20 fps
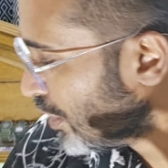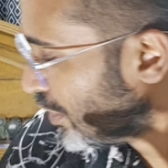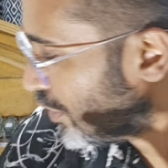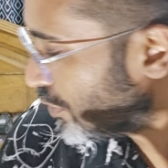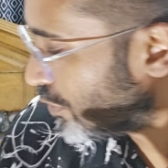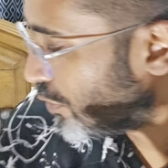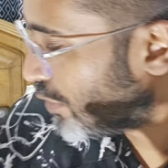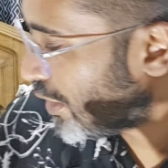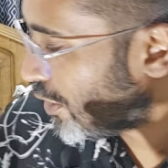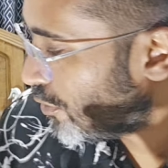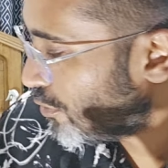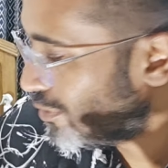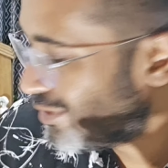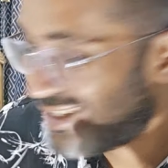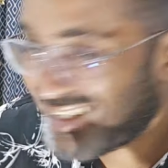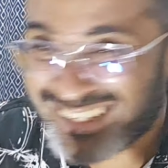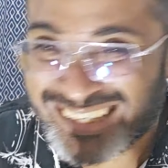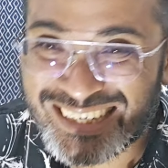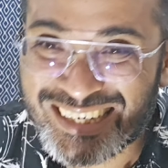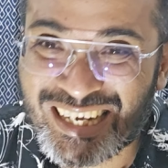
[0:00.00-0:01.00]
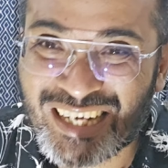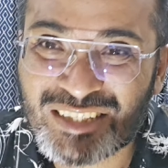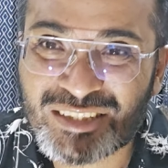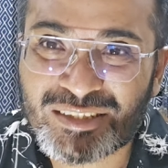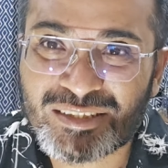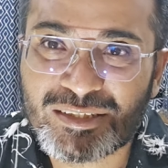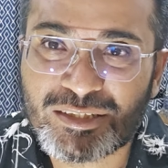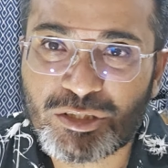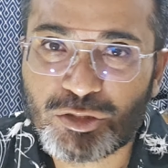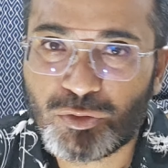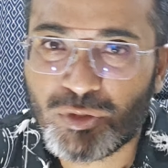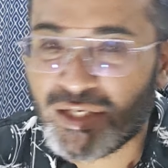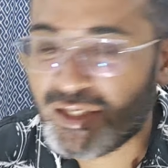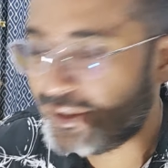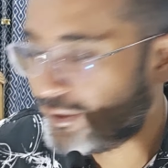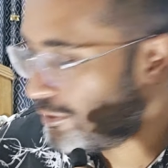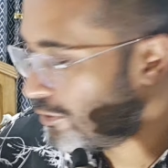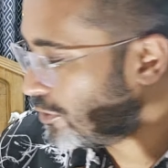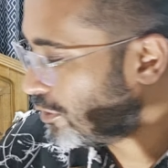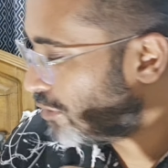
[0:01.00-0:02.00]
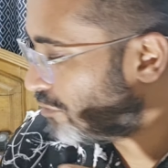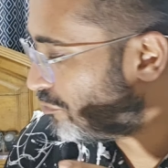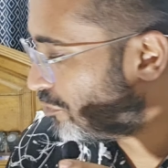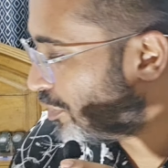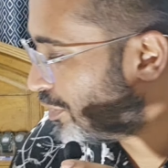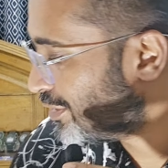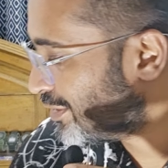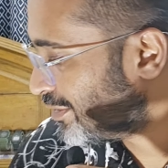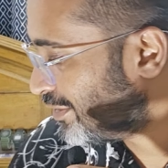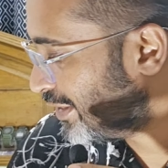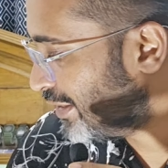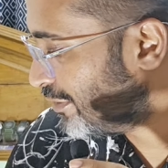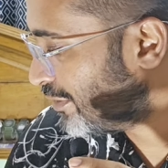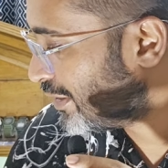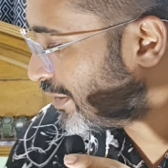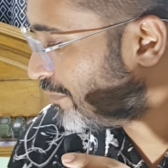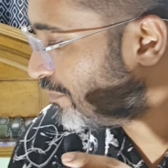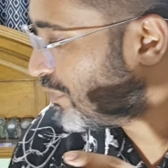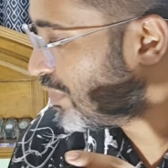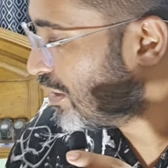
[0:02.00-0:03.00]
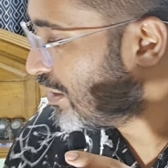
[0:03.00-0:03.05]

So now last three or first three, okay?